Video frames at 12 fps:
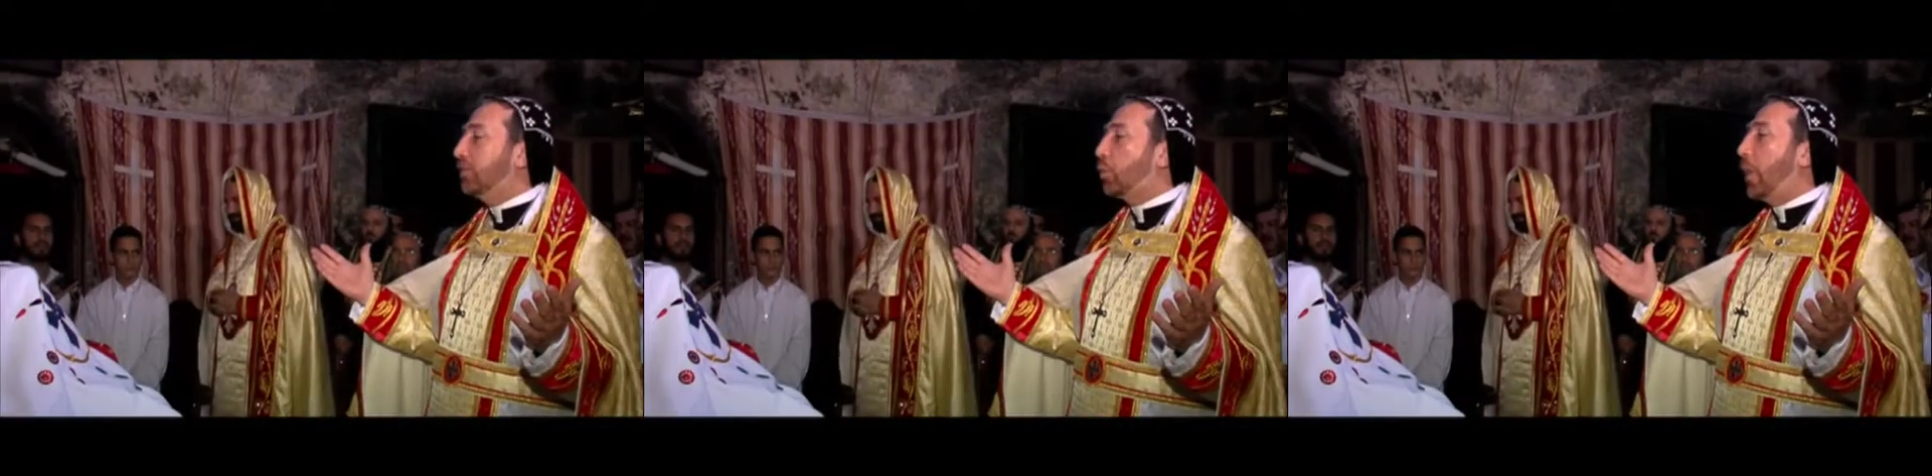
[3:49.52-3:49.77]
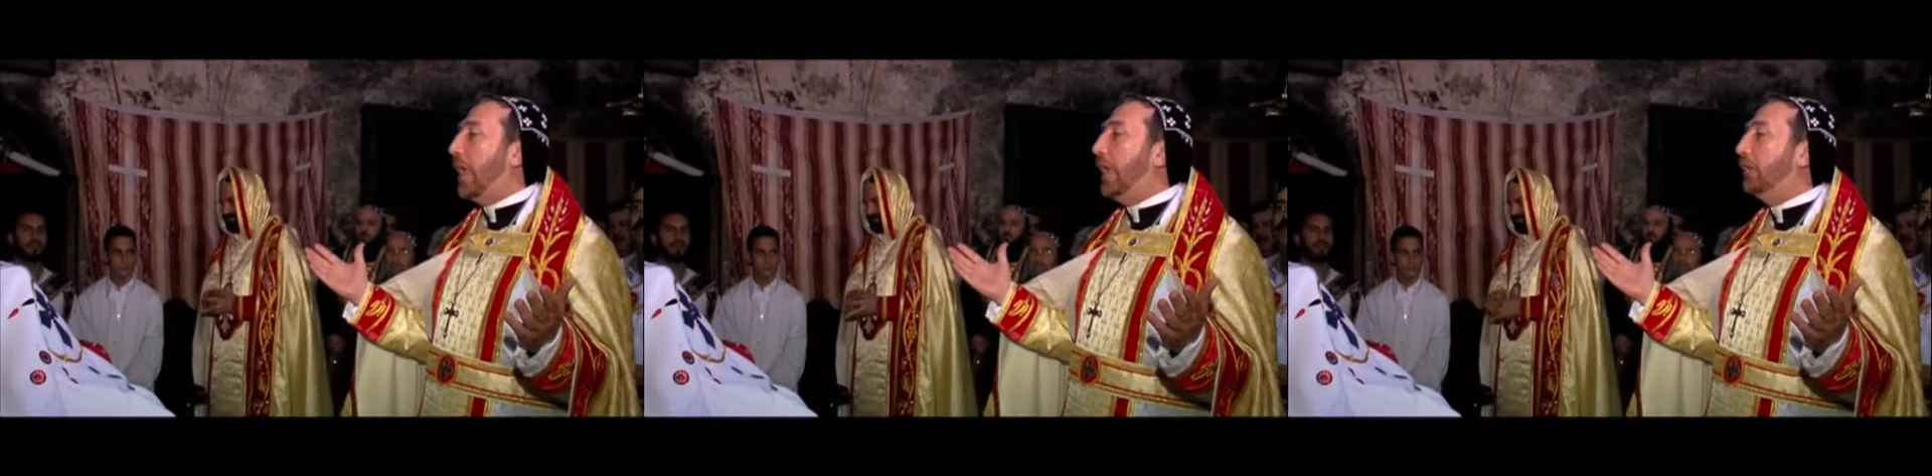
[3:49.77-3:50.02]
of its
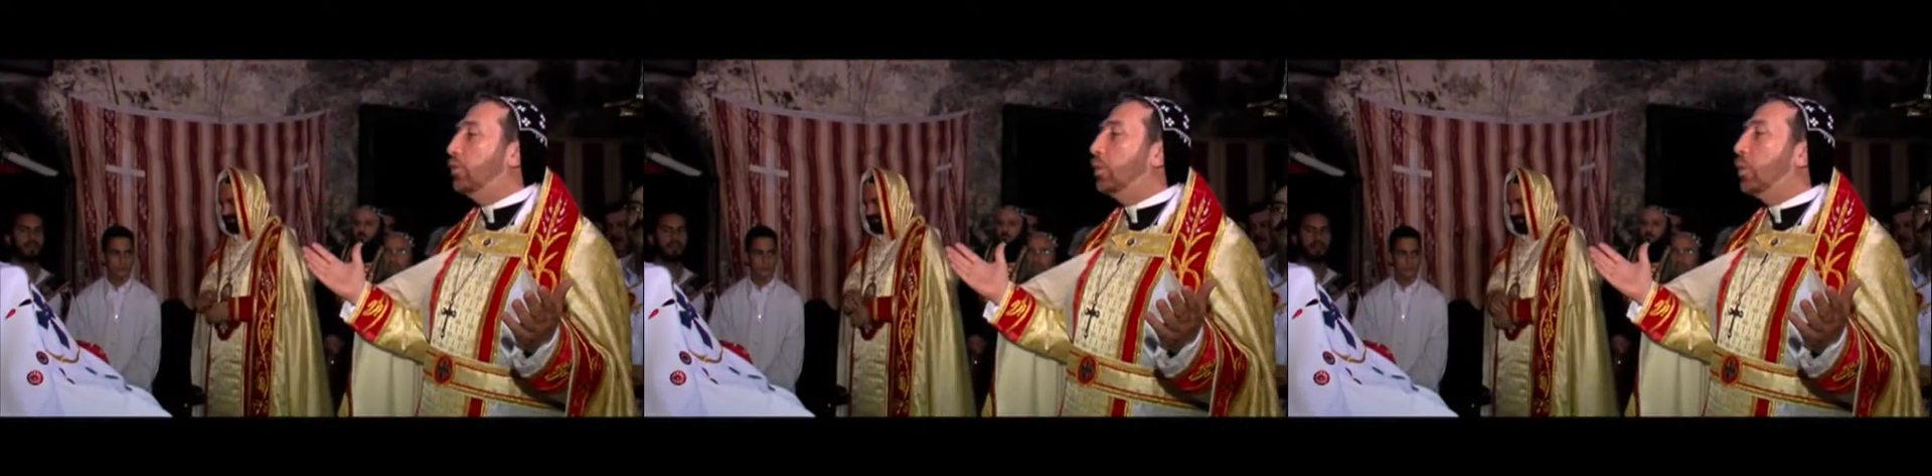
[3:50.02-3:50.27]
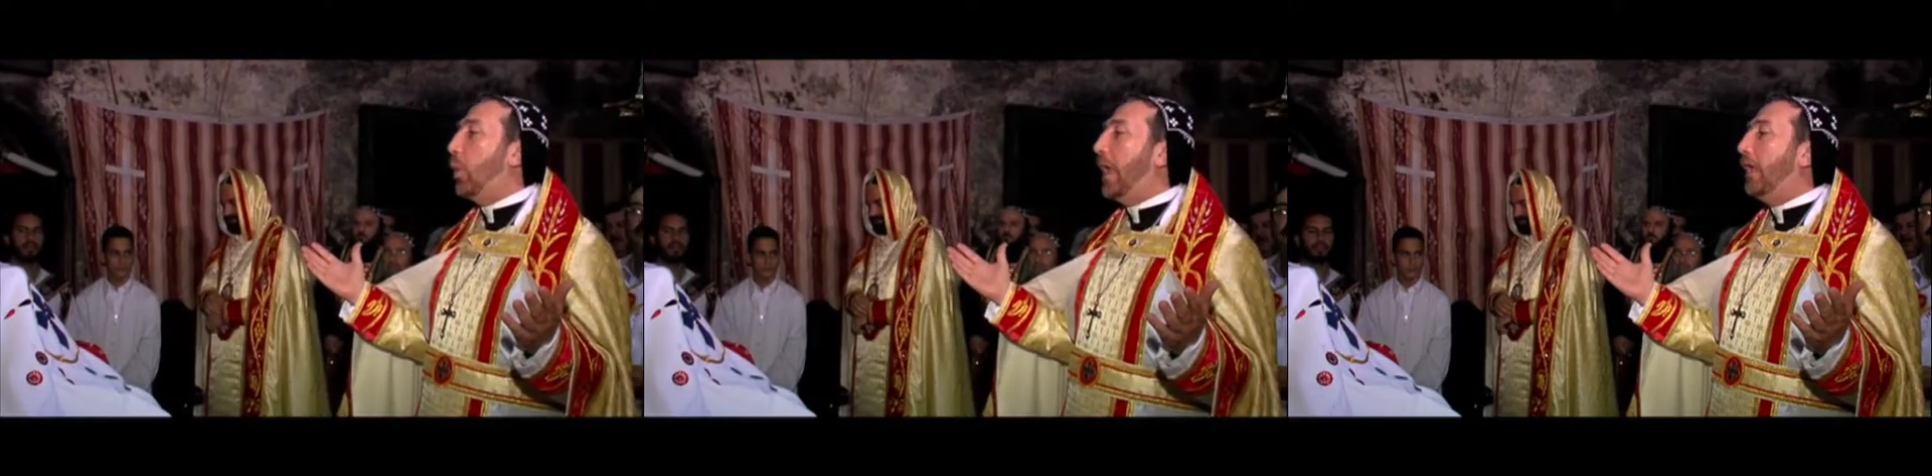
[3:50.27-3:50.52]

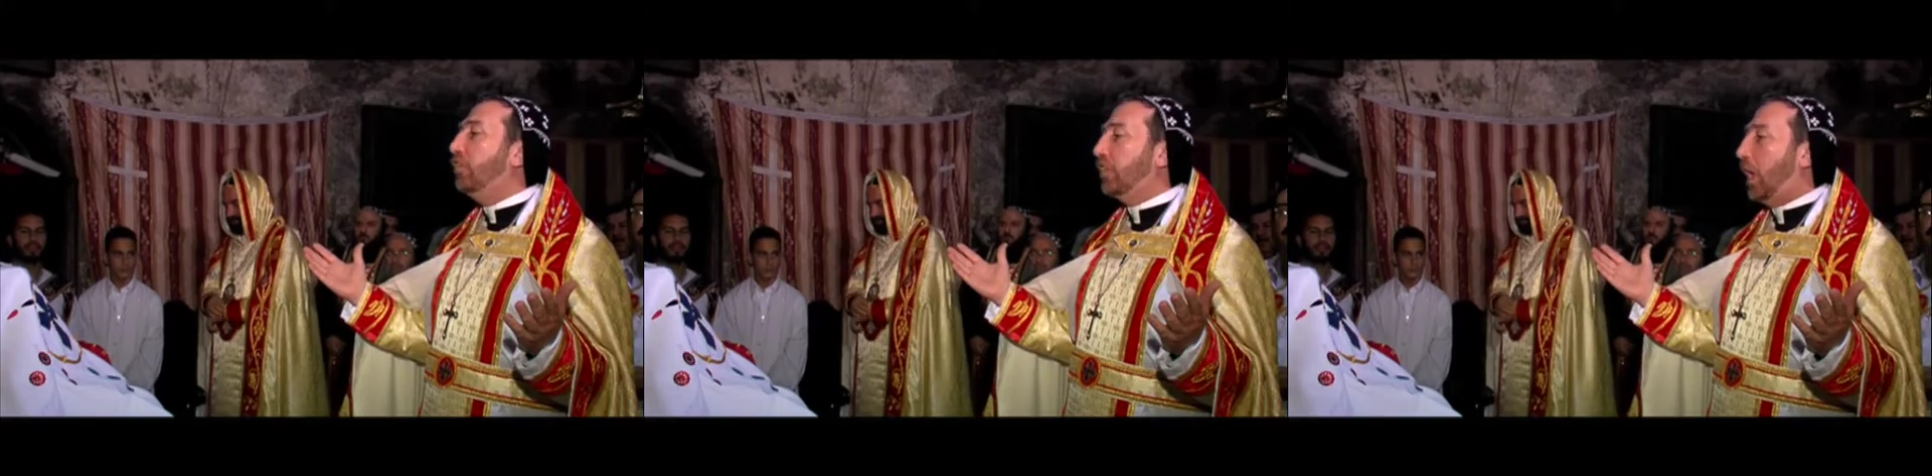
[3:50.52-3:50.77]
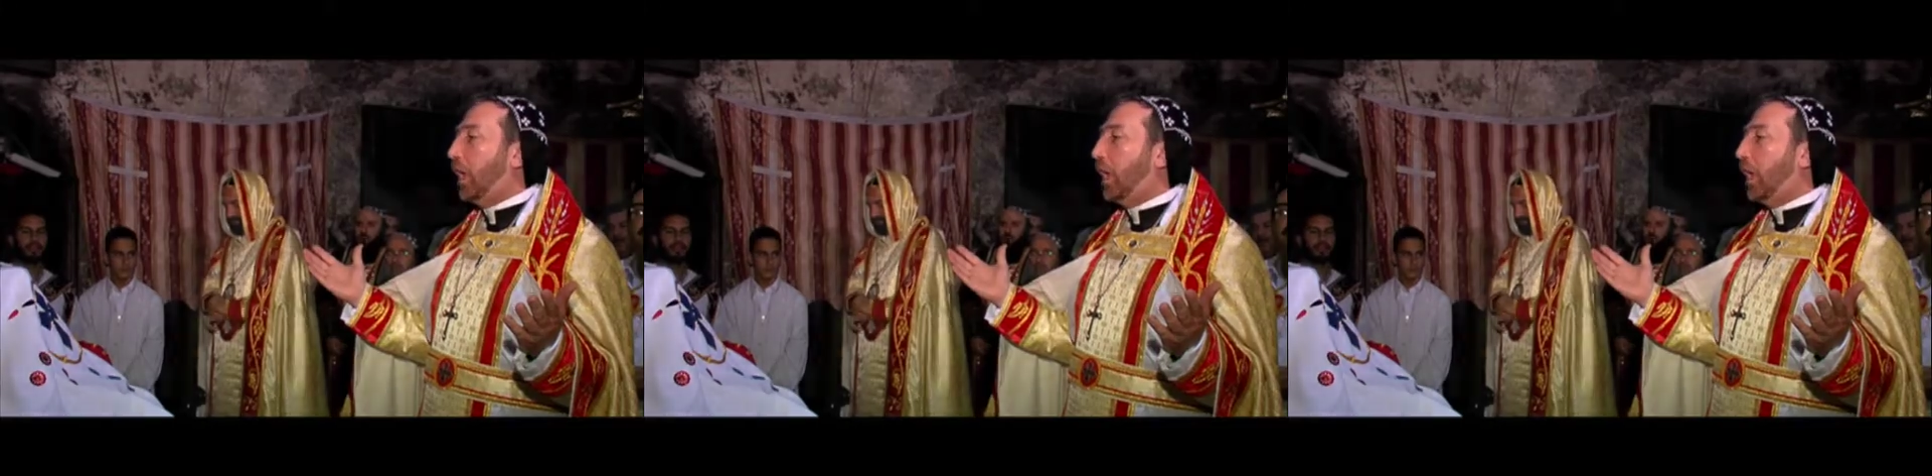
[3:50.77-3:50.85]
apostolic see